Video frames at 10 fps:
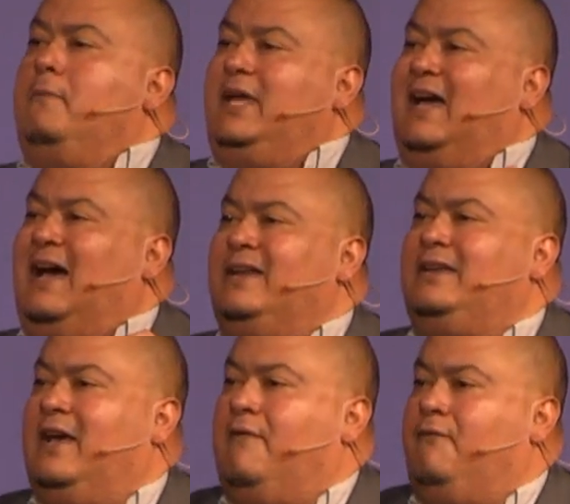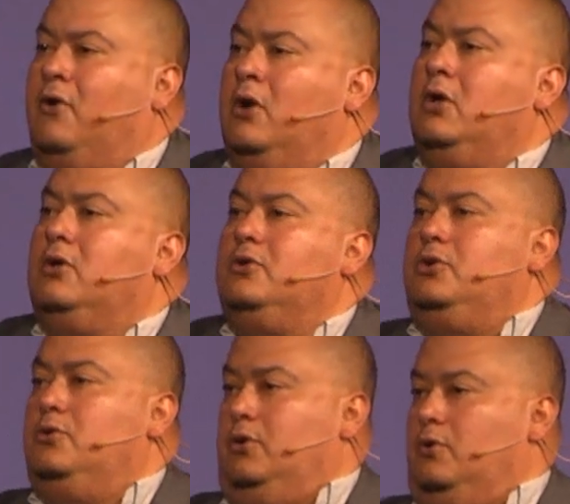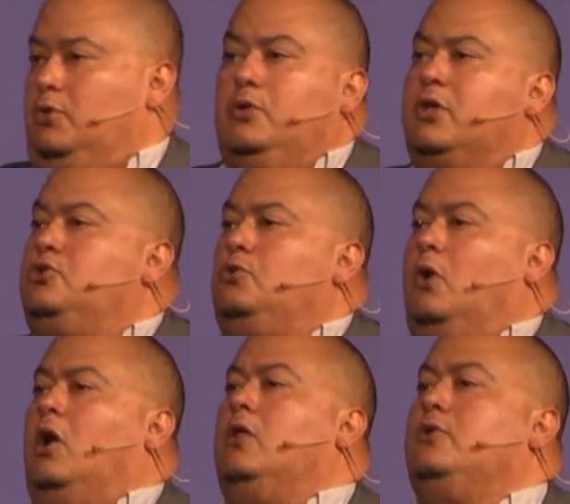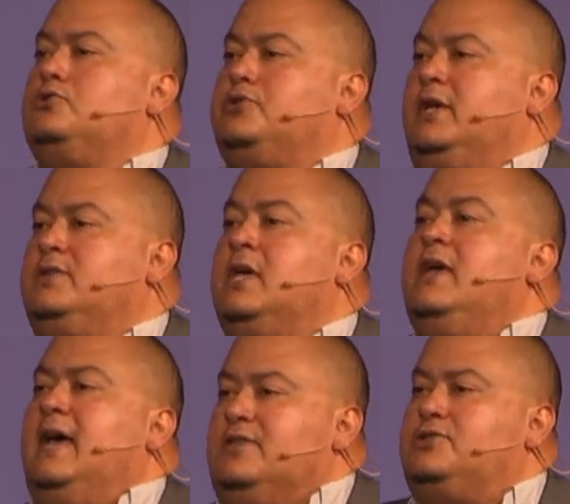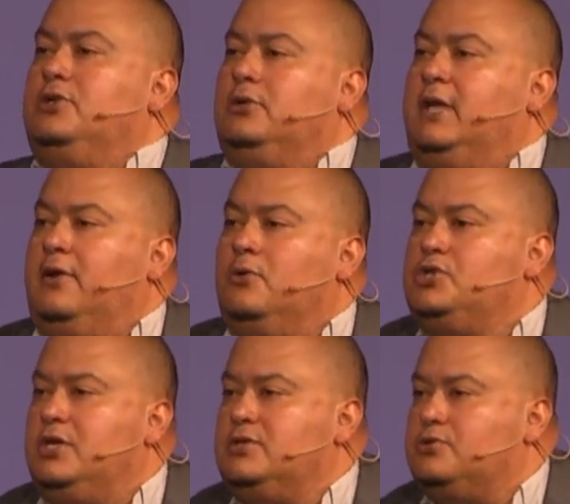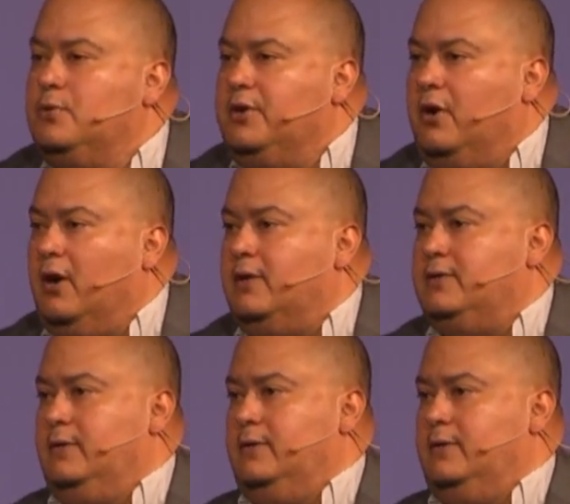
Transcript: me, I never knew you. You can do all those things and still not know Jesus with your heart.